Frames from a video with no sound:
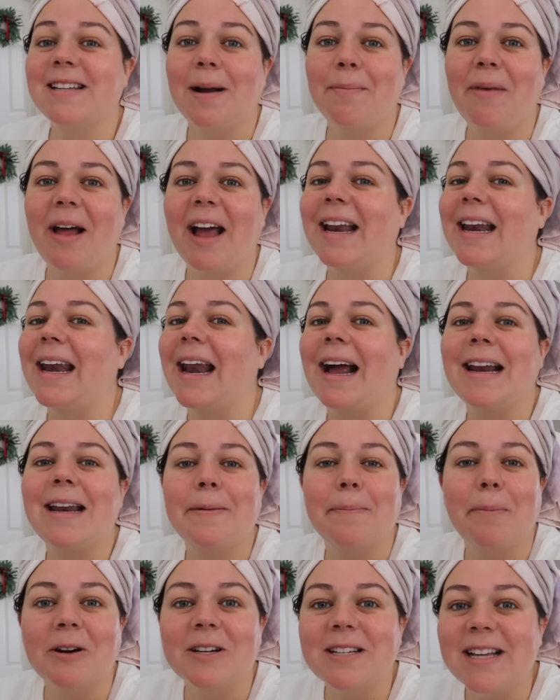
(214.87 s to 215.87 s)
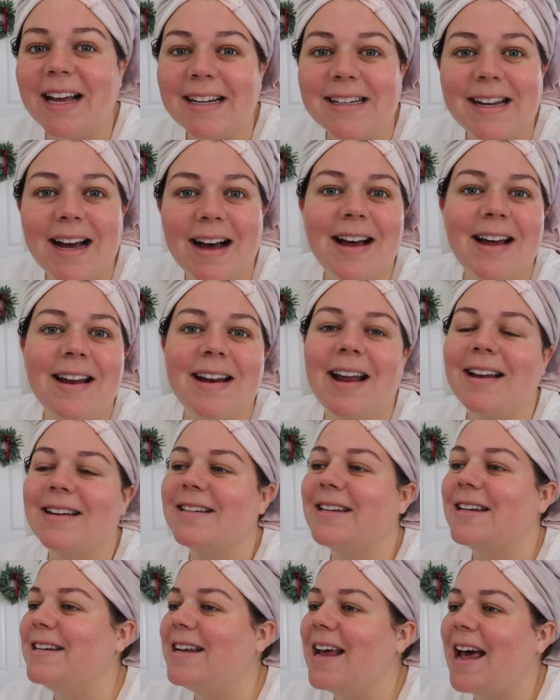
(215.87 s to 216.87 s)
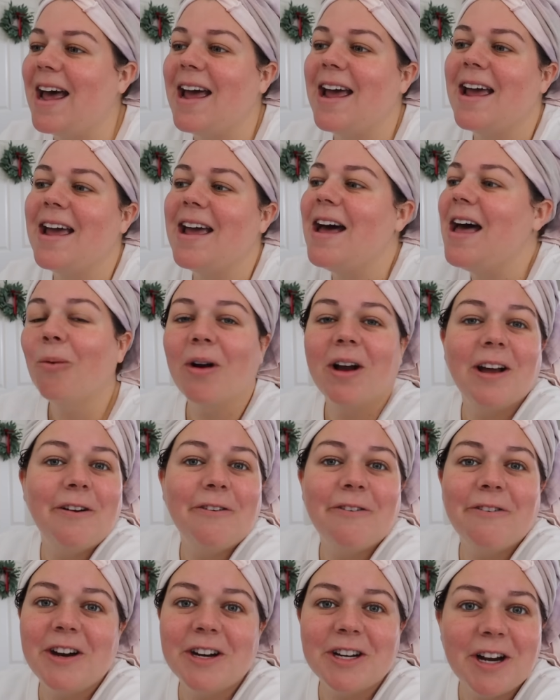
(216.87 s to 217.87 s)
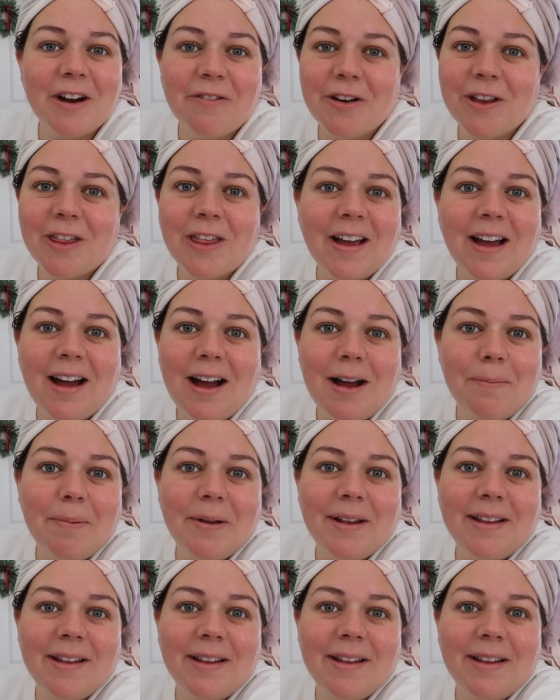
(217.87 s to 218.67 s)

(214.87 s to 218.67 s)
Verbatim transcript: I'm like ninety percent done. And today we're gonna finish everything up,